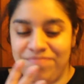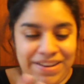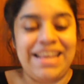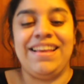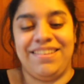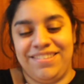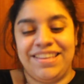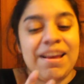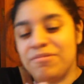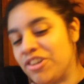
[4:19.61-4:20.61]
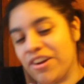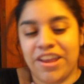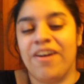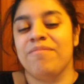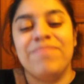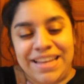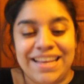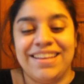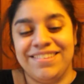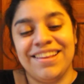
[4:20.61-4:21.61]
Please, Kim Jonghyun,
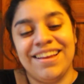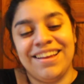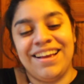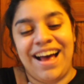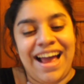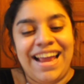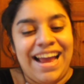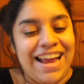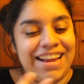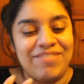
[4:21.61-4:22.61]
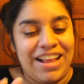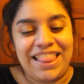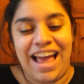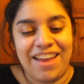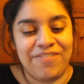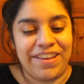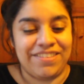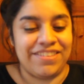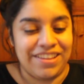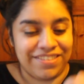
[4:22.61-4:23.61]
please. I my life
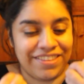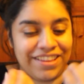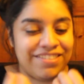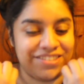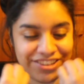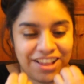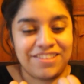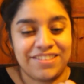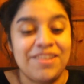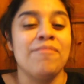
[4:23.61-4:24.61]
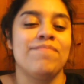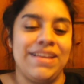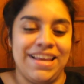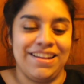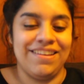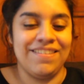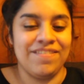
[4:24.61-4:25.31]
is just complete.